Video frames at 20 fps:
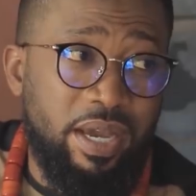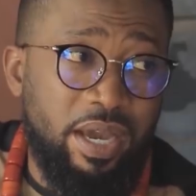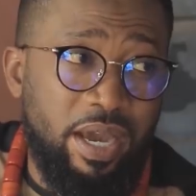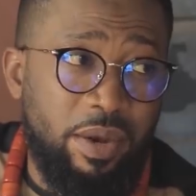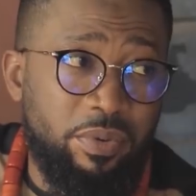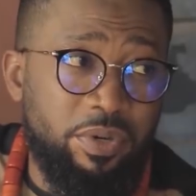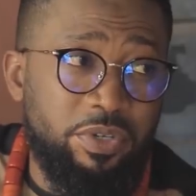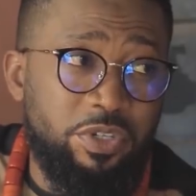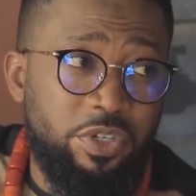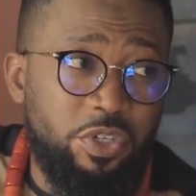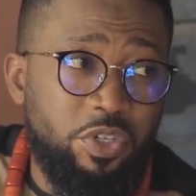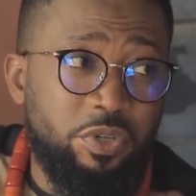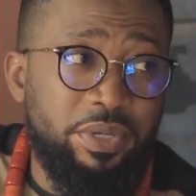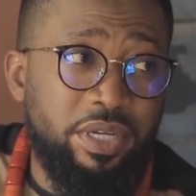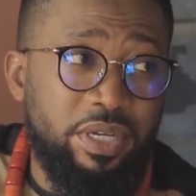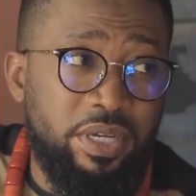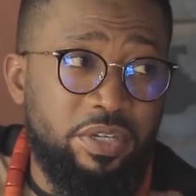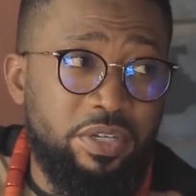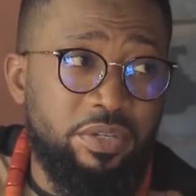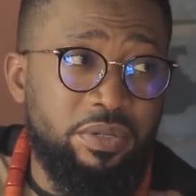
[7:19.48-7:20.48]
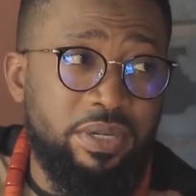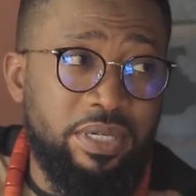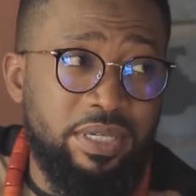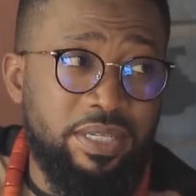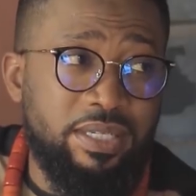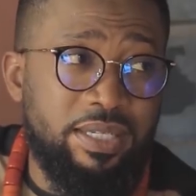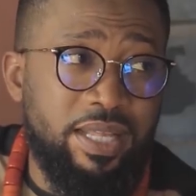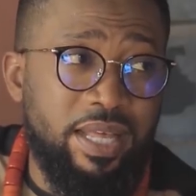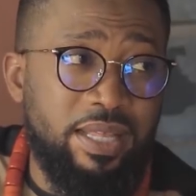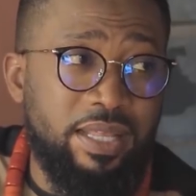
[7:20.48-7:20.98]
I want you to begin to
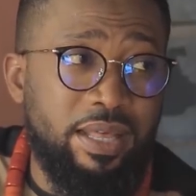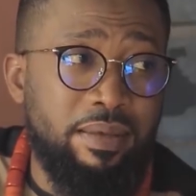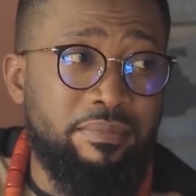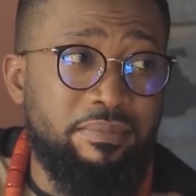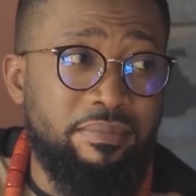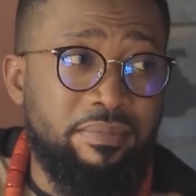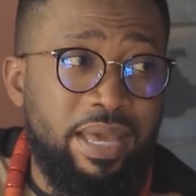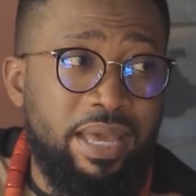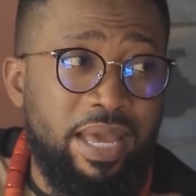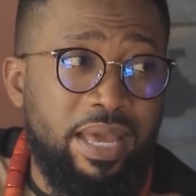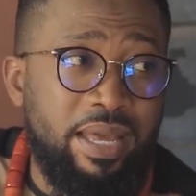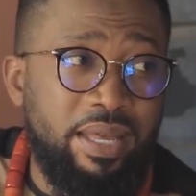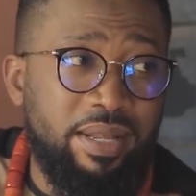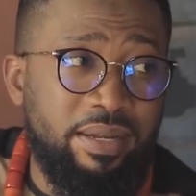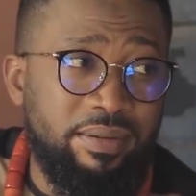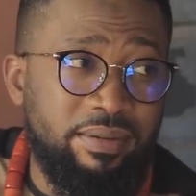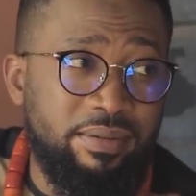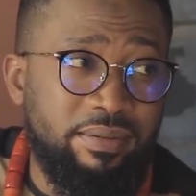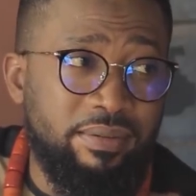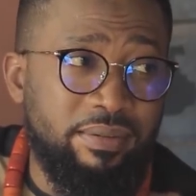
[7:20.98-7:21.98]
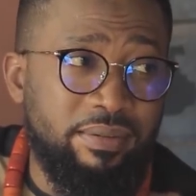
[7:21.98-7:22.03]
understand that men